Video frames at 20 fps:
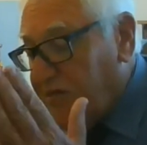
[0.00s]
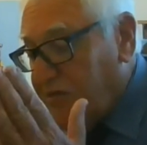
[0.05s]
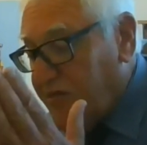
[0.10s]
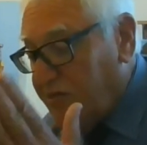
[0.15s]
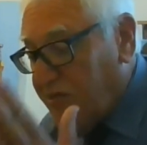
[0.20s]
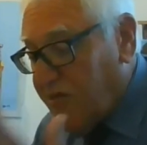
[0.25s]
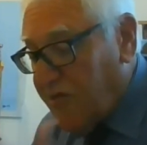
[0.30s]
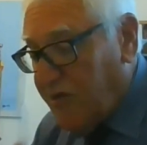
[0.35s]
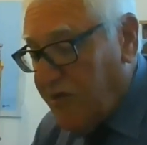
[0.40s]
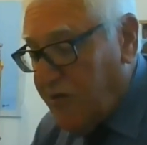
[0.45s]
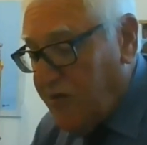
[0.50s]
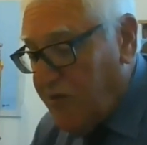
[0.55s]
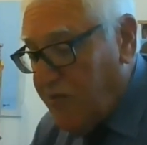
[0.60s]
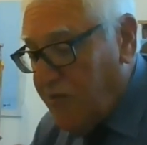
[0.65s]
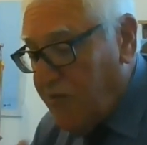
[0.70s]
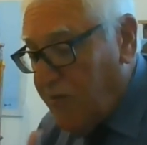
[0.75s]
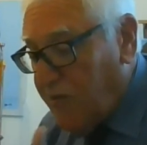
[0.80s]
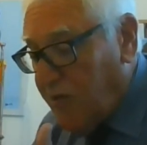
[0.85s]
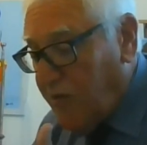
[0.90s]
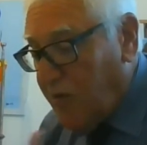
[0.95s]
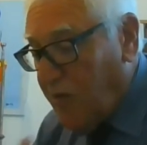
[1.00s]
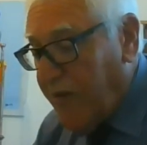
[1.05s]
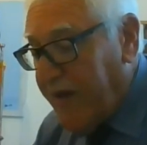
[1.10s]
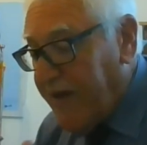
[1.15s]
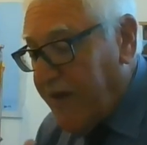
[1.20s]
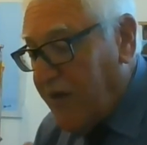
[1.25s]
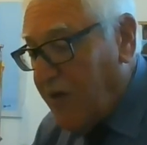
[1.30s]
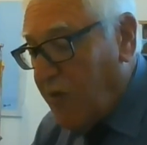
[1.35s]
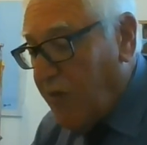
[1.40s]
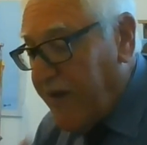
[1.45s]
Slow,
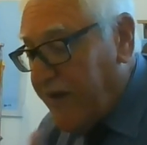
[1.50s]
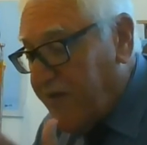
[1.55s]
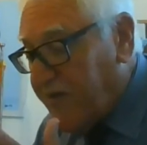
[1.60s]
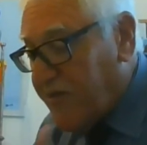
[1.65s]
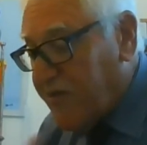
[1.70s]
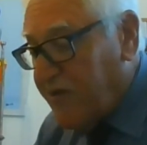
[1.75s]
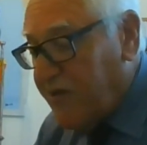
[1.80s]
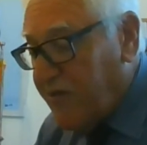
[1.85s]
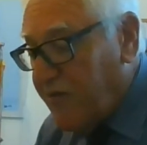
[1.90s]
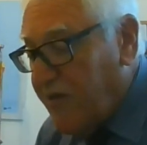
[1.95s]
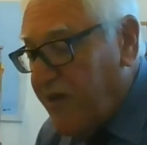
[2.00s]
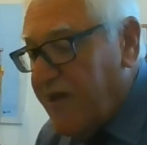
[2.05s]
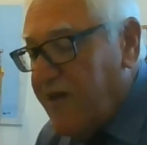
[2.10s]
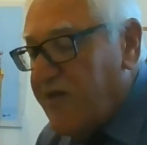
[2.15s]
quick, quick, slow.